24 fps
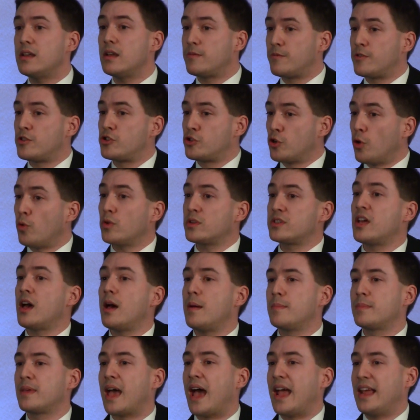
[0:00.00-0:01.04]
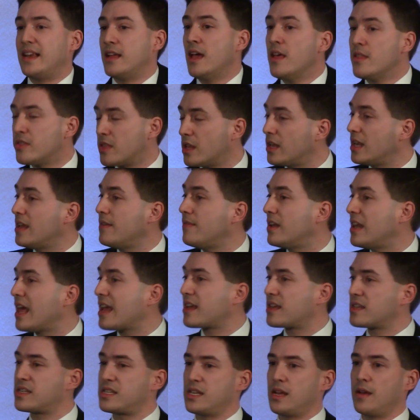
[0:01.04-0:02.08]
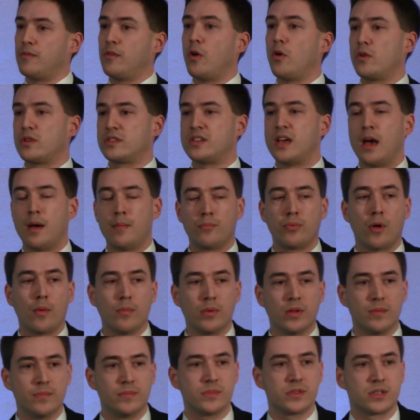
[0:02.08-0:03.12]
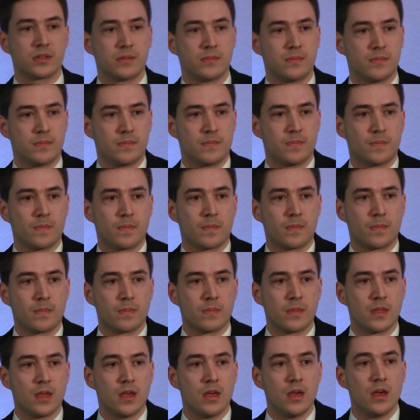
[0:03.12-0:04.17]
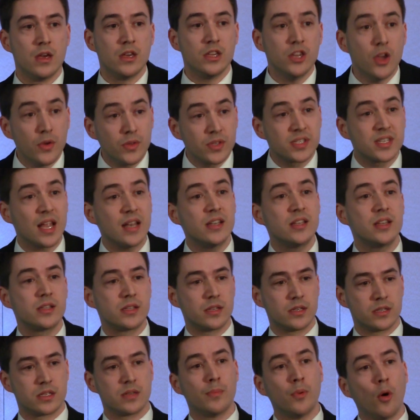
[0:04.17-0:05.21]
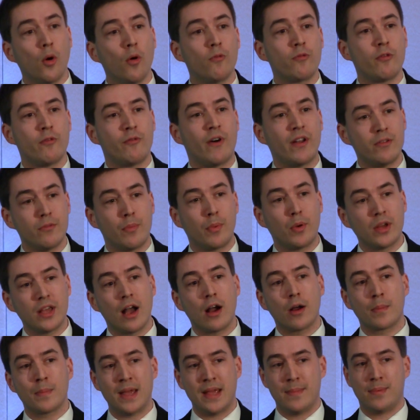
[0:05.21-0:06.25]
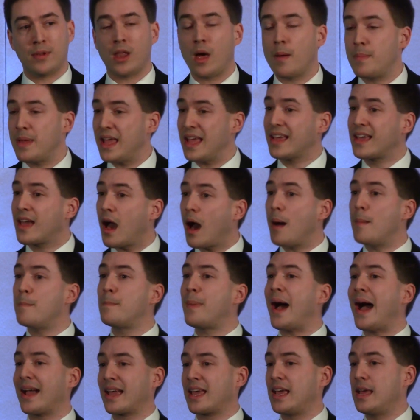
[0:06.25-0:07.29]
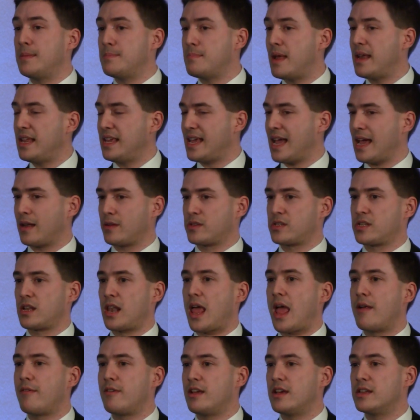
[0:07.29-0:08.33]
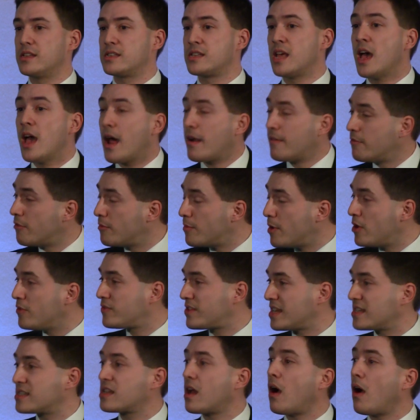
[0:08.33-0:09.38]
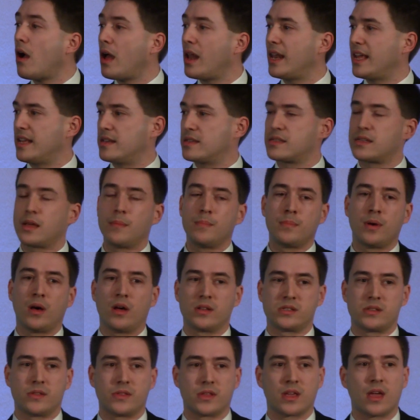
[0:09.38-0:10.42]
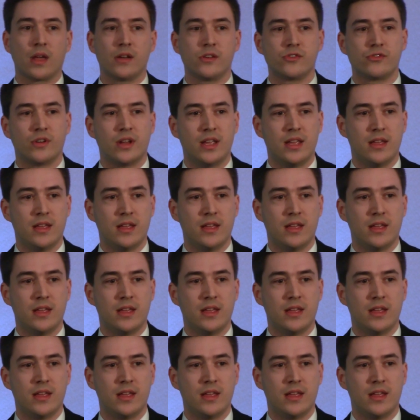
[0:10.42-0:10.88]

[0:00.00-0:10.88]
for short-term gain that leave a legacy of long-term problems. Youth centres and support for vulnerable young people are being cut back in many council areas and removed entirely in some parts of the country.